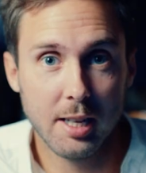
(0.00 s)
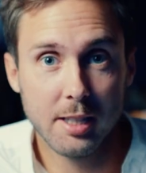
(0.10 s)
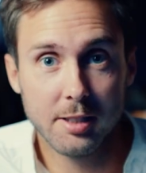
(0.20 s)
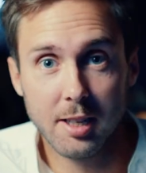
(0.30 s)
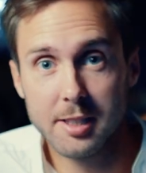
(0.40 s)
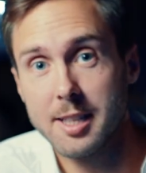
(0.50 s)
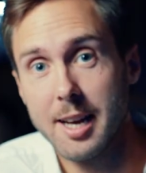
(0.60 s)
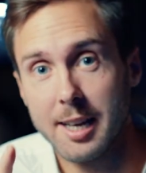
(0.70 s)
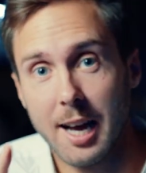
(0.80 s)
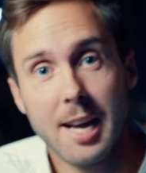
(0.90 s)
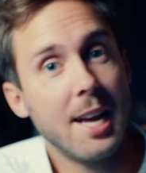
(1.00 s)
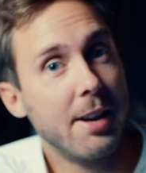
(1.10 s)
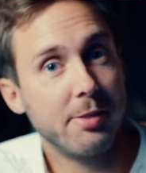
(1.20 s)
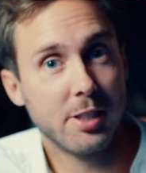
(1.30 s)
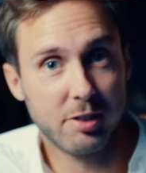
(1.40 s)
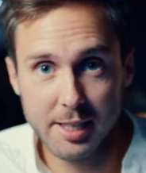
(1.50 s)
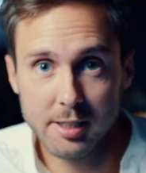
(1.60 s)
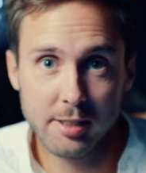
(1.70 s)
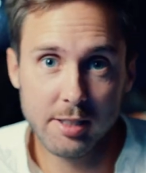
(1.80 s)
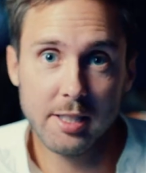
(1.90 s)
Just like I have a
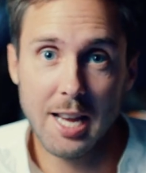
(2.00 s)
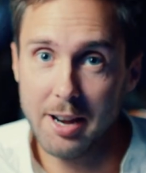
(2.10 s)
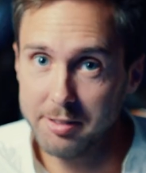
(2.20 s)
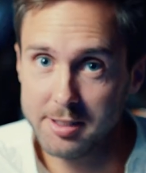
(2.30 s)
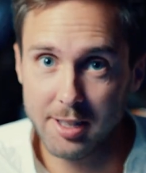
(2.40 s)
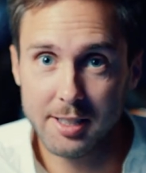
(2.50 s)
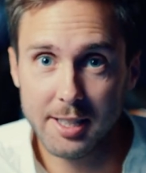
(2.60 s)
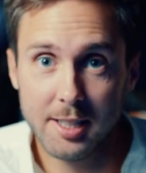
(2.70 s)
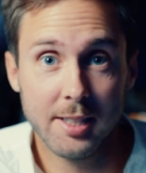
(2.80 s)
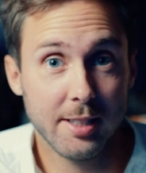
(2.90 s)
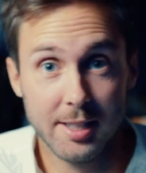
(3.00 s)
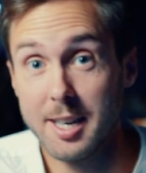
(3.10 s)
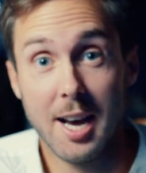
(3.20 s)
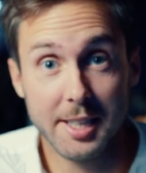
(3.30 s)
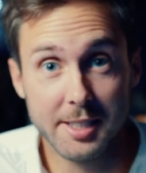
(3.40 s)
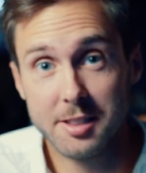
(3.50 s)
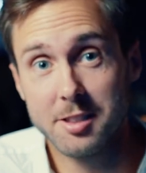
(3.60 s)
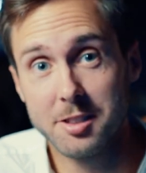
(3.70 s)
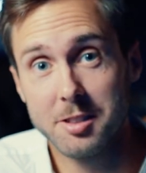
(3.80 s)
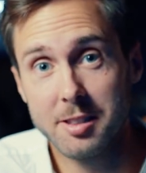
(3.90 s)
strategy every Sunday that I need
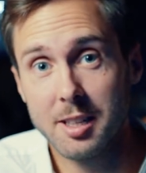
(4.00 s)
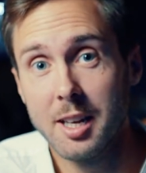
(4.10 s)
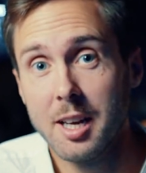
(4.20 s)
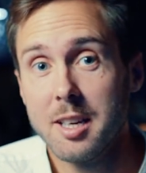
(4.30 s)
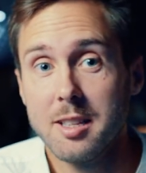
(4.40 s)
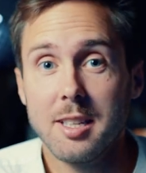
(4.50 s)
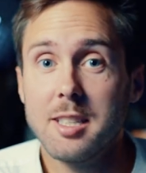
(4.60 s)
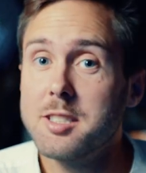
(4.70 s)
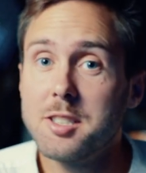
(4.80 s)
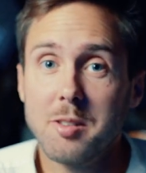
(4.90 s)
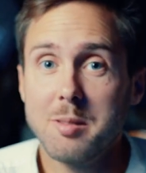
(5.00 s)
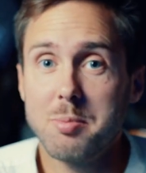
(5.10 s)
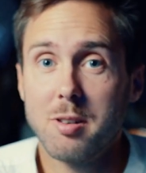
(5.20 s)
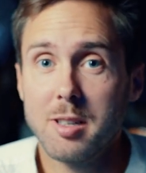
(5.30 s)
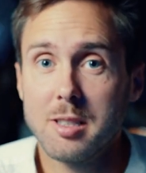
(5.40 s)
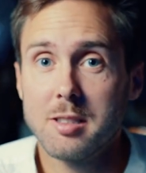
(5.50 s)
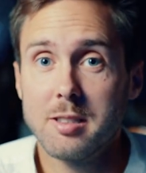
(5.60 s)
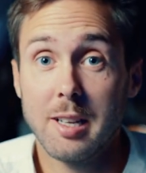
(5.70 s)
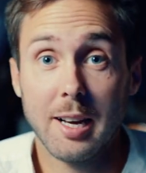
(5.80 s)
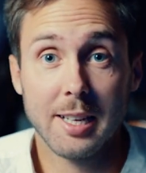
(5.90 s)
to do it, then it's so important
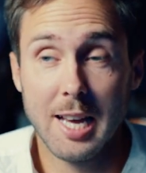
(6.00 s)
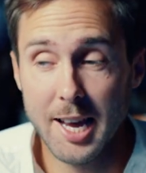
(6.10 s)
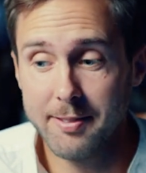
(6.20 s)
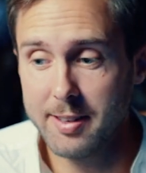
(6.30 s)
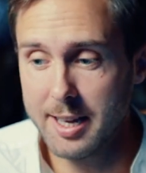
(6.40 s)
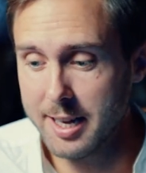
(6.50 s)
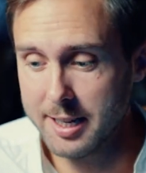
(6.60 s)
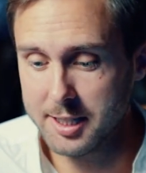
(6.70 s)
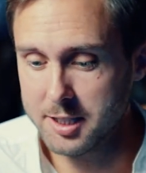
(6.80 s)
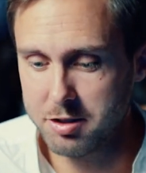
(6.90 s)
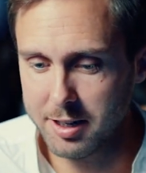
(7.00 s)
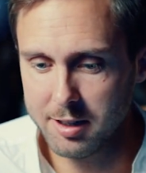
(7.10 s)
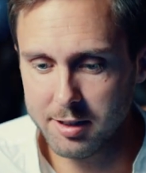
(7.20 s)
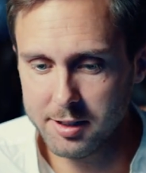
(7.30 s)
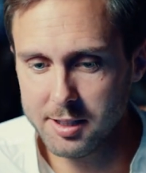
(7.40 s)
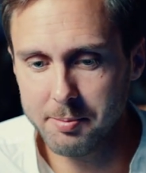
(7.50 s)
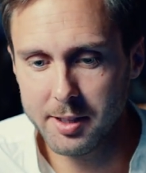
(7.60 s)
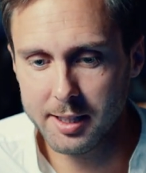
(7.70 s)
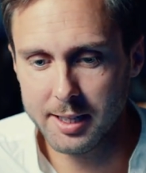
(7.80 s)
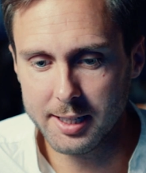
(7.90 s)
to like have a trigger,
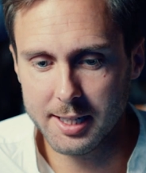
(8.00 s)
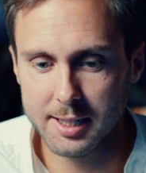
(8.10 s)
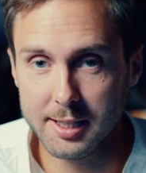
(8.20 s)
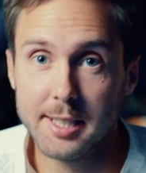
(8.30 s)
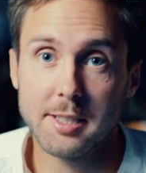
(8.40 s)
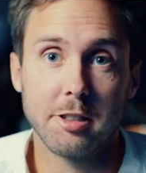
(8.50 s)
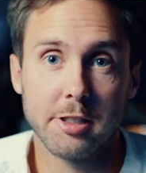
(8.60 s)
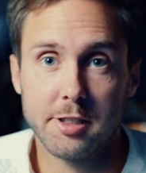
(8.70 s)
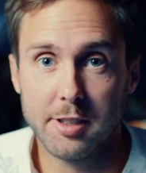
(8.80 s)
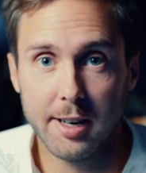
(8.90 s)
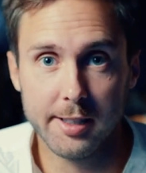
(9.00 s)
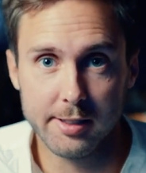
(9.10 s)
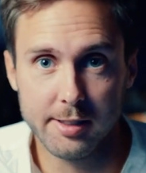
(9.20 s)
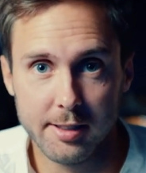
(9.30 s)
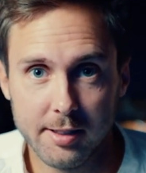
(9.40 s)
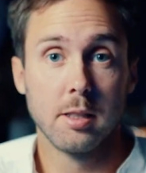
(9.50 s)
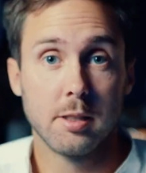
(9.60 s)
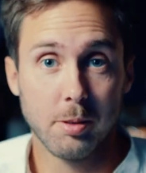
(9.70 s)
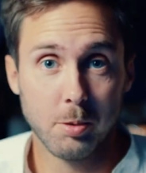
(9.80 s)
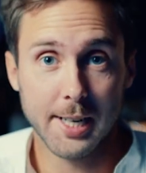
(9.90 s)
something that can get you started.
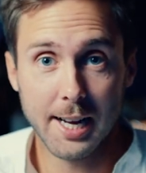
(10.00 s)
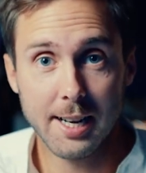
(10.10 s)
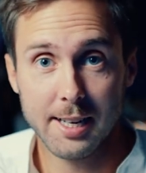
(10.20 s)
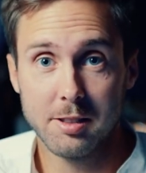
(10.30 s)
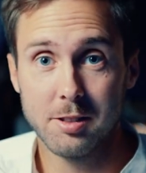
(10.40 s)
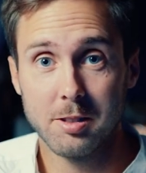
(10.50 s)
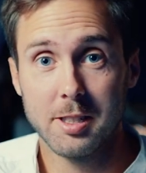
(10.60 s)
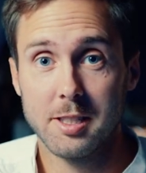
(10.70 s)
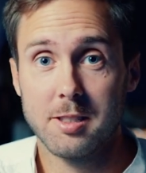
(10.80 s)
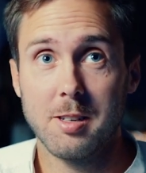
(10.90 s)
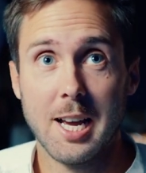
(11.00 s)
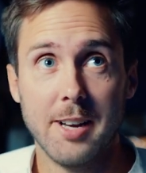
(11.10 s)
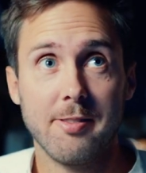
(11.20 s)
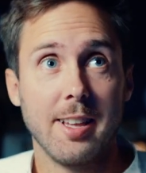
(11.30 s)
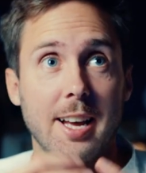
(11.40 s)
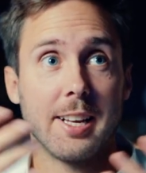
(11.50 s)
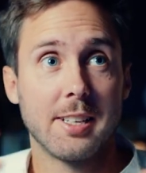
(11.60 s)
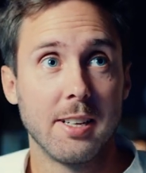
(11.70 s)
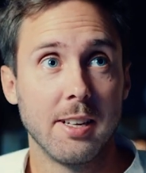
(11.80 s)
So what I like to do is to have like